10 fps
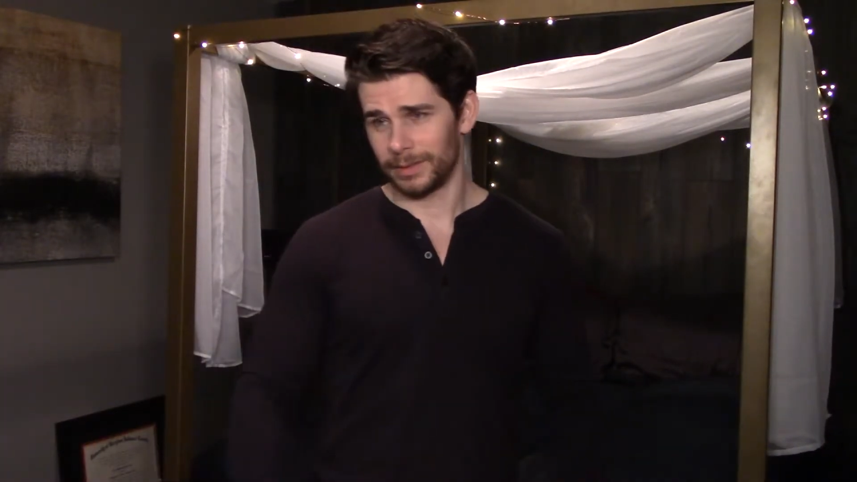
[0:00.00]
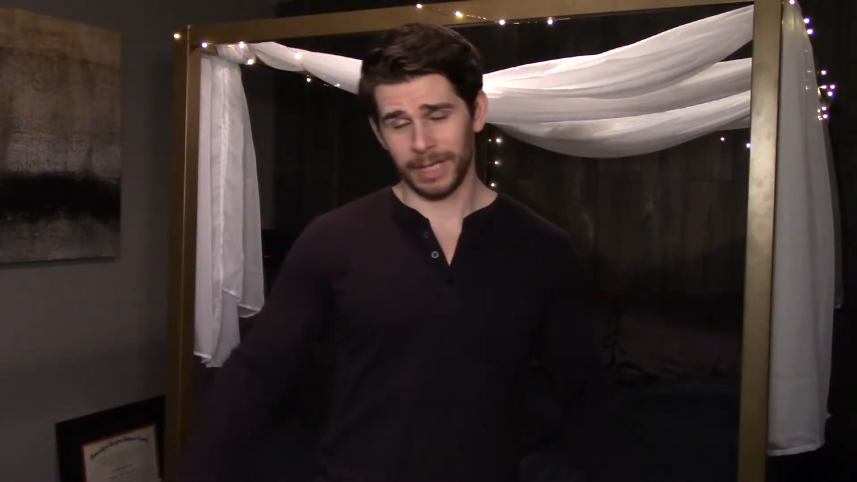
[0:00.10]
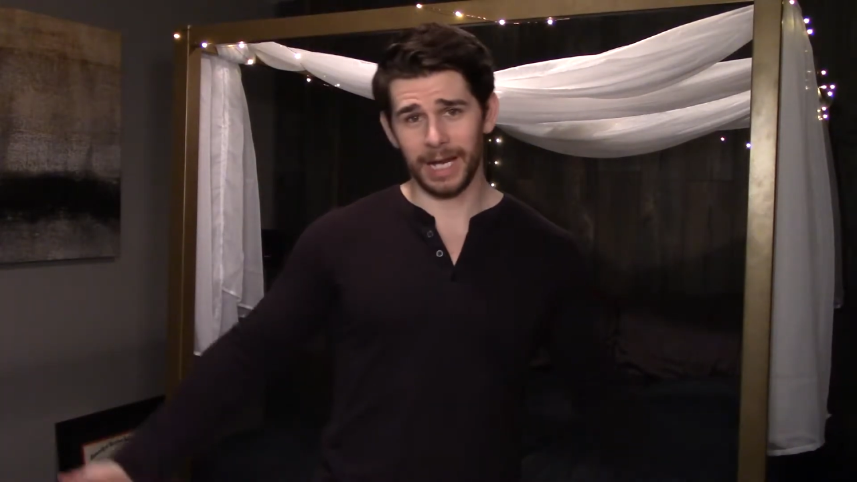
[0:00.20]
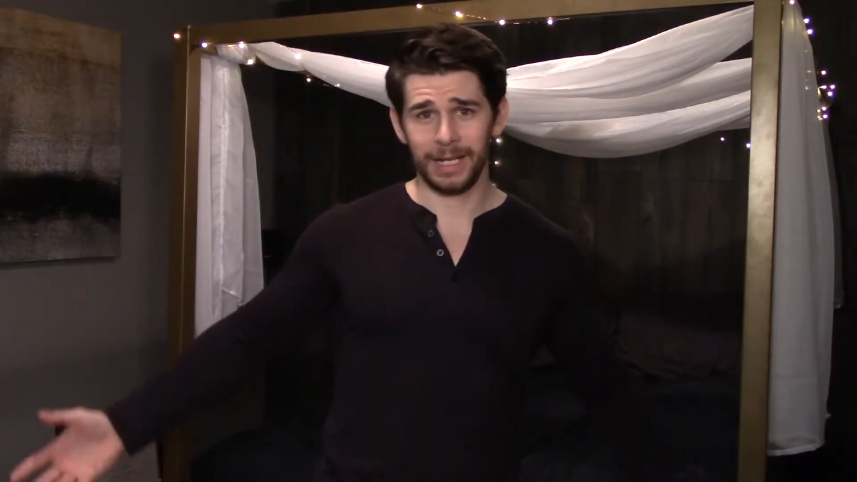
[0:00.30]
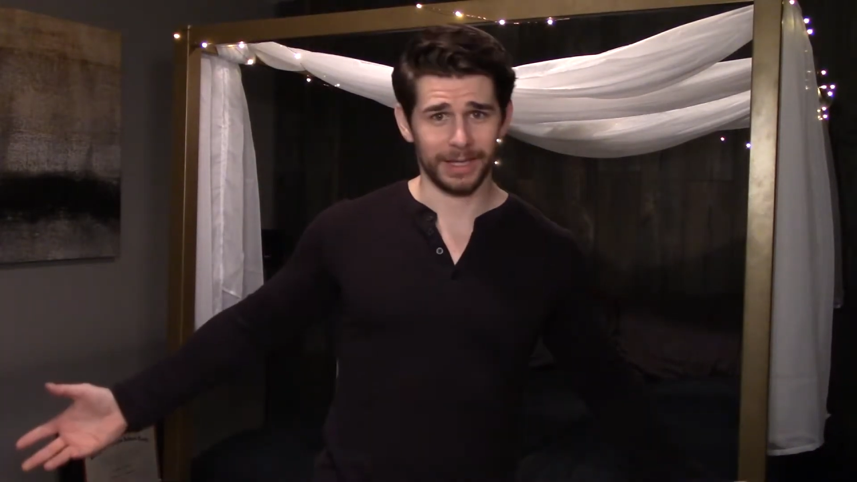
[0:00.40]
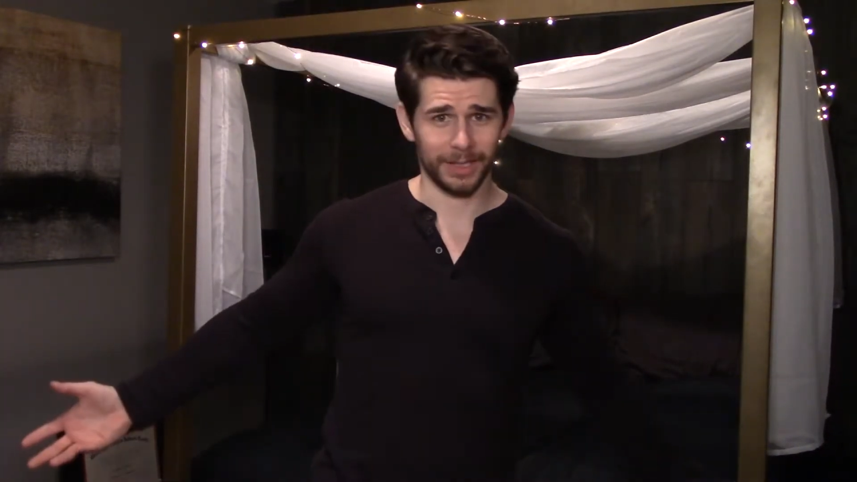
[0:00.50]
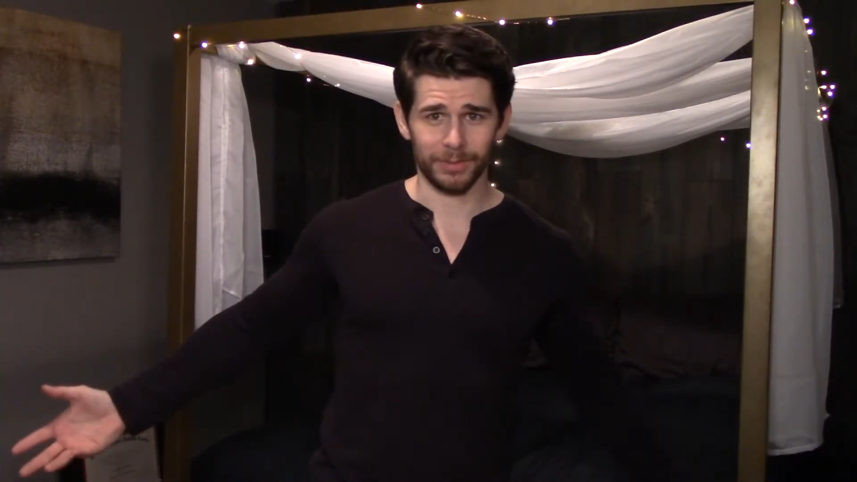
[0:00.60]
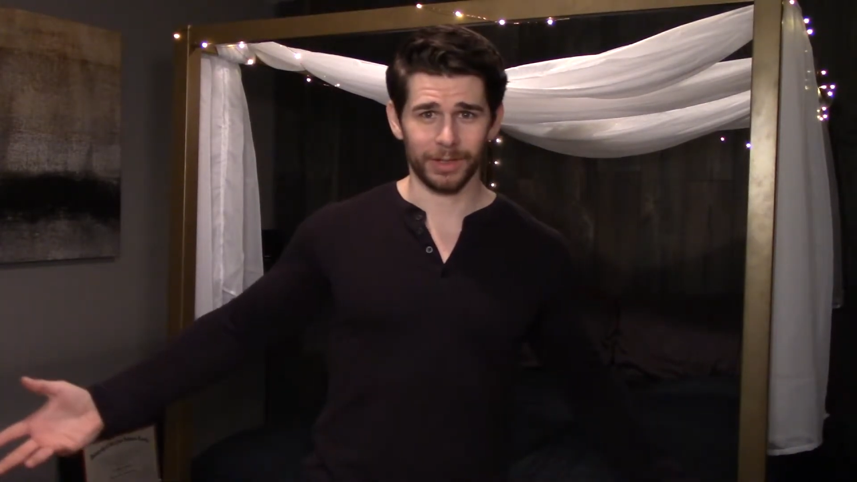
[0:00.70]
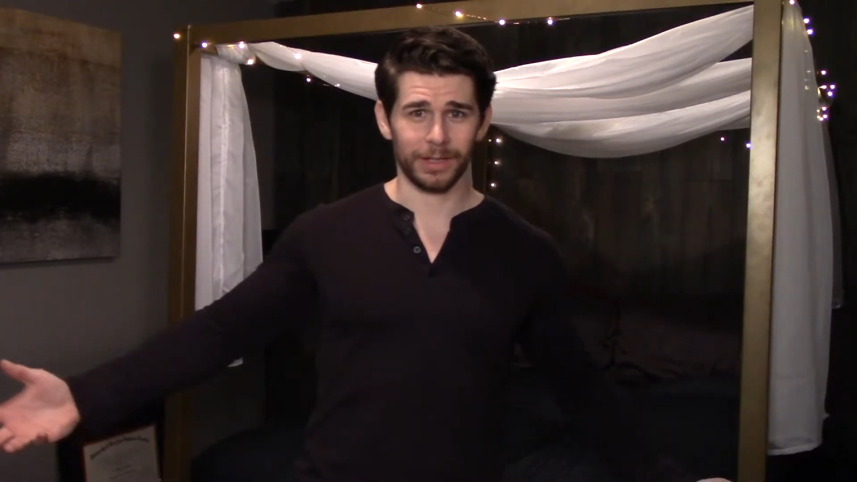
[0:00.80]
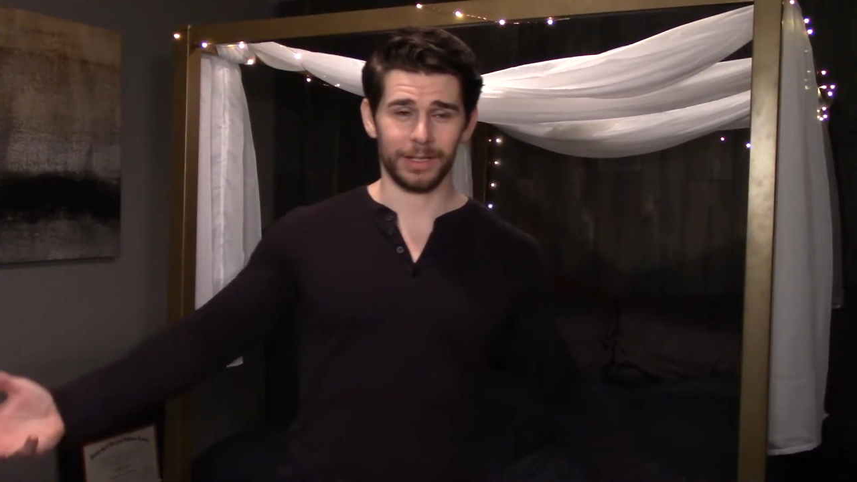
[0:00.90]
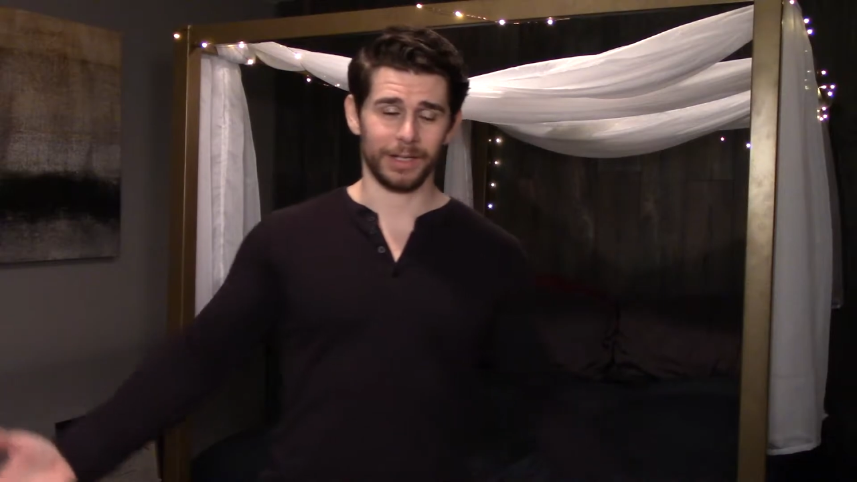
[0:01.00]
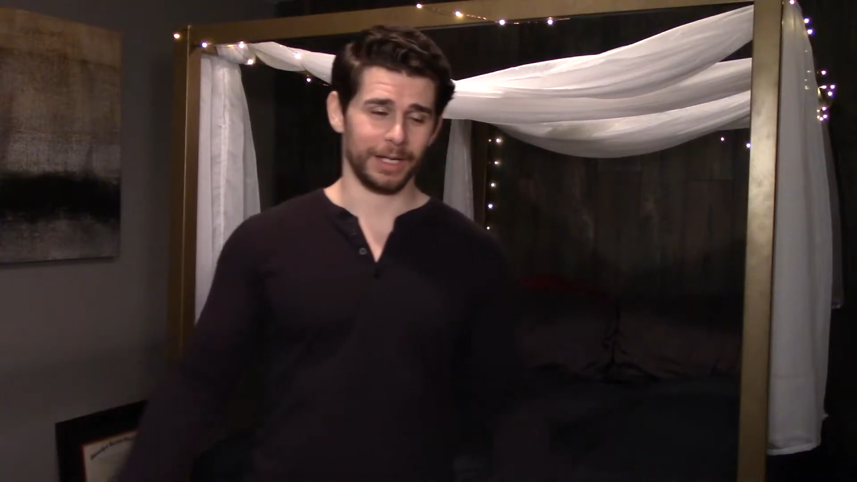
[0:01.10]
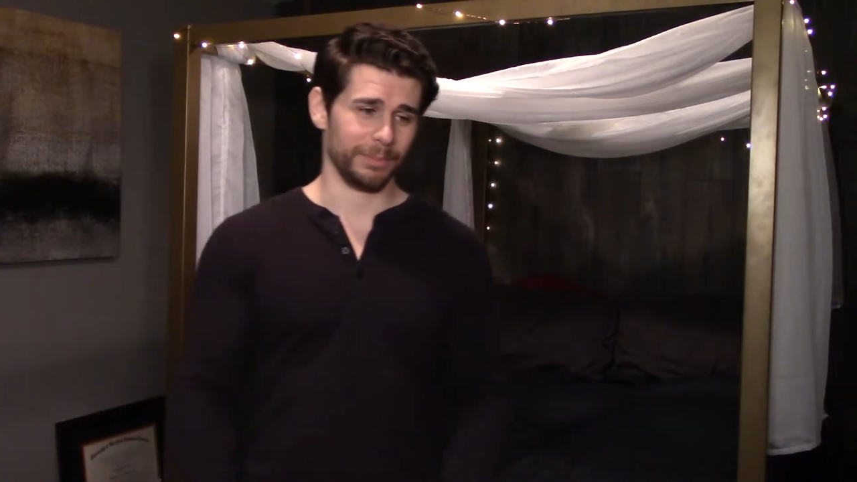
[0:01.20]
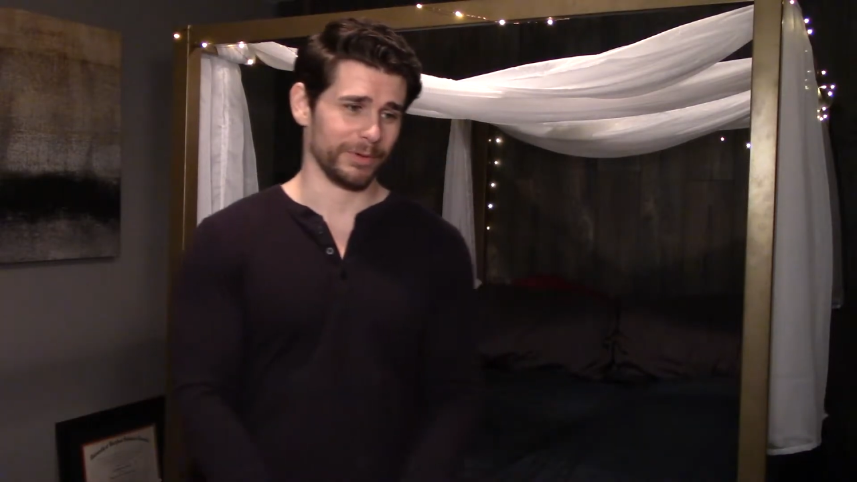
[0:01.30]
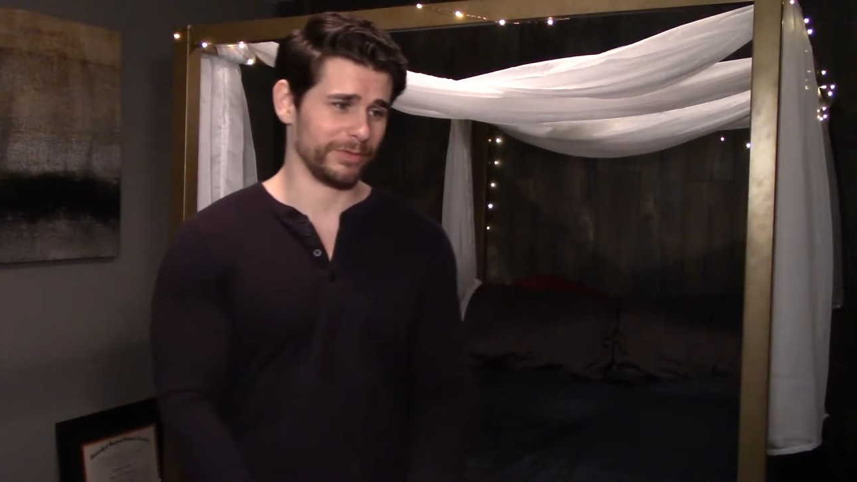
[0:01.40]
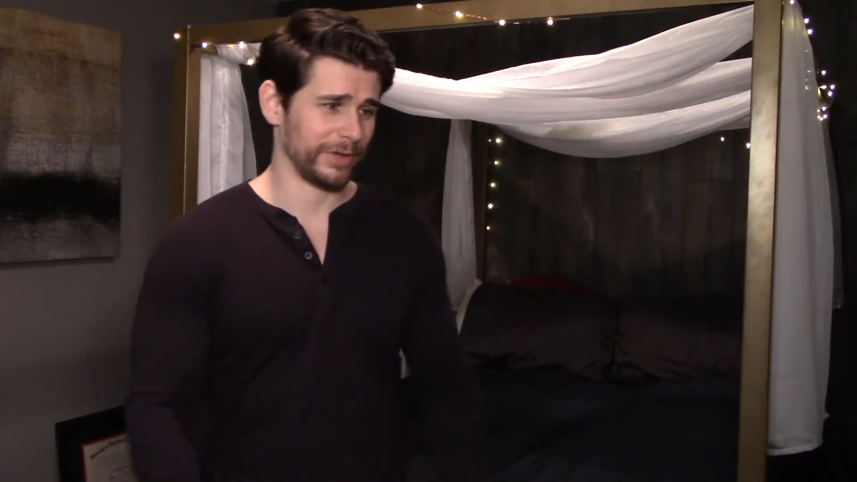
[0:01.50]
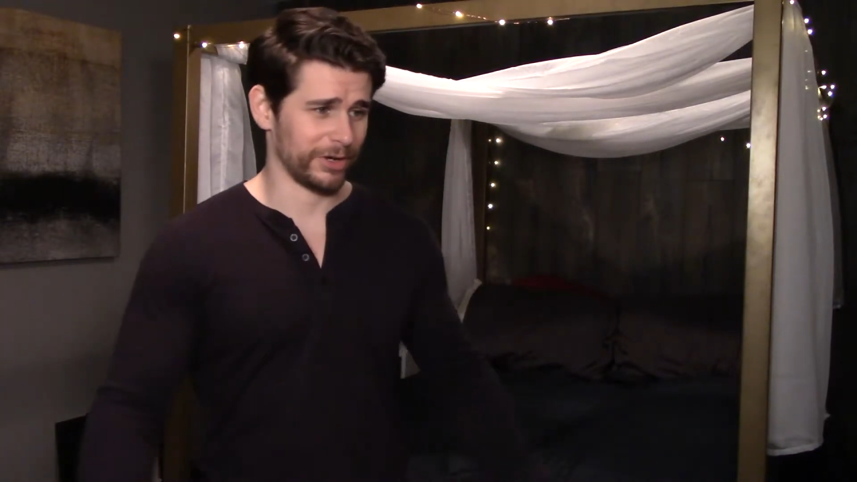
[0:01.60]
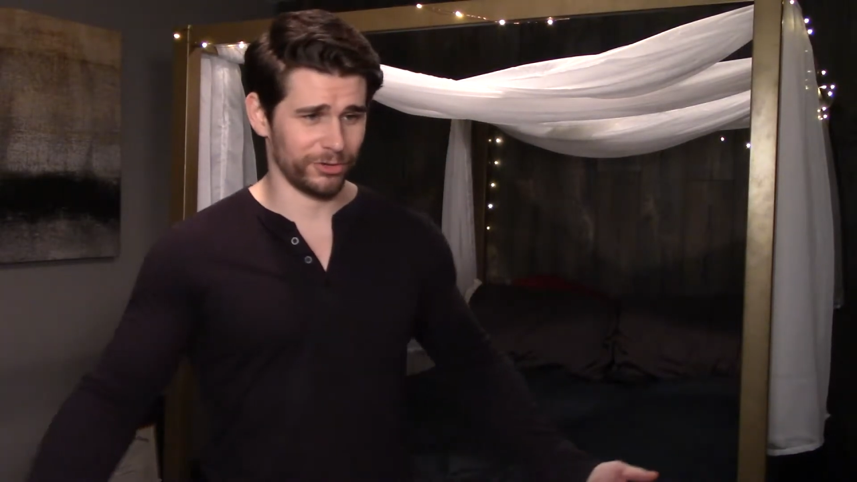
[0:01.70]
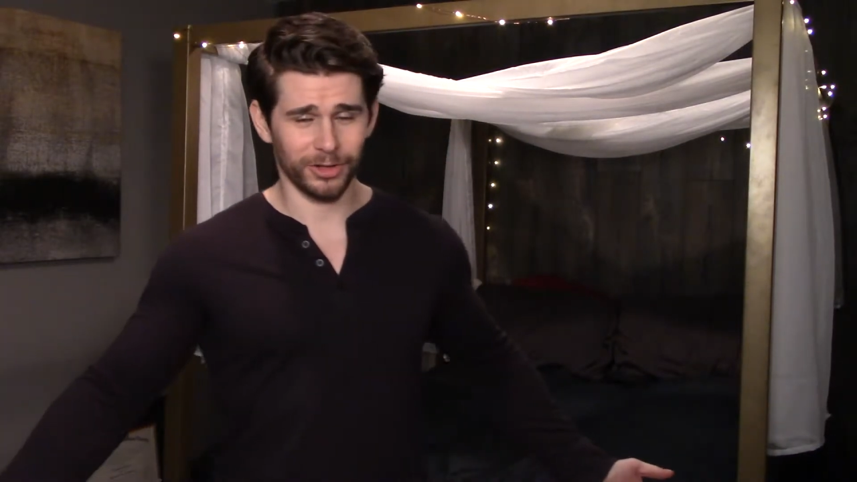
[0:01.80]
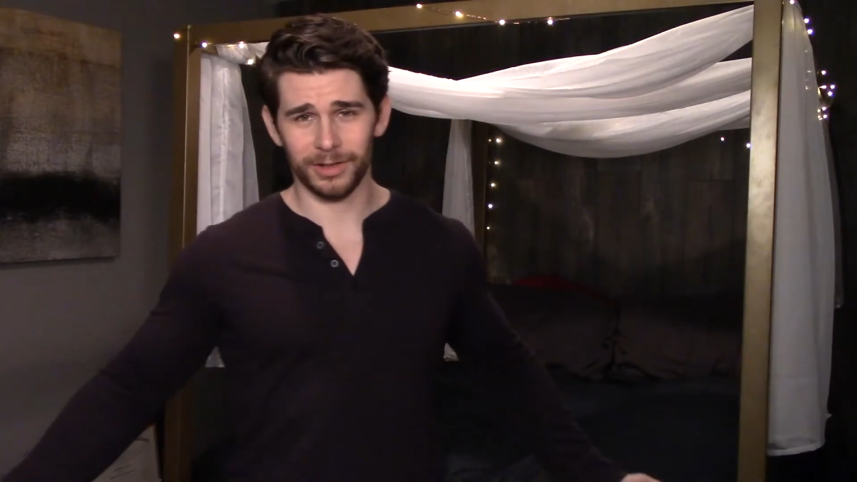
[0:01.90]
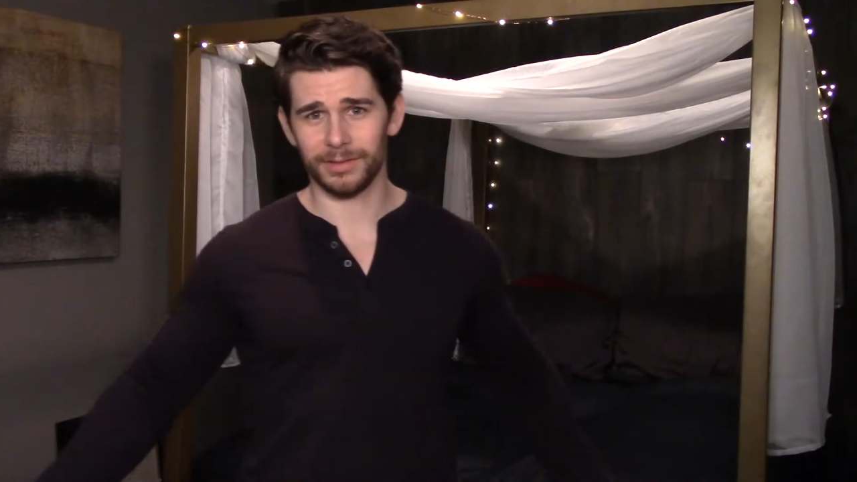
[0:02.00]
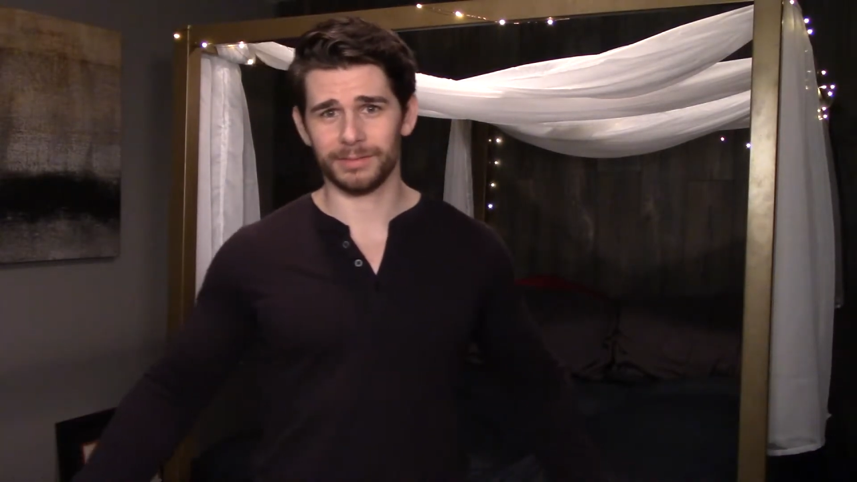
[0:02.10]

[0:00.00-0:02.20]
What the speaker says: anything really, a profession,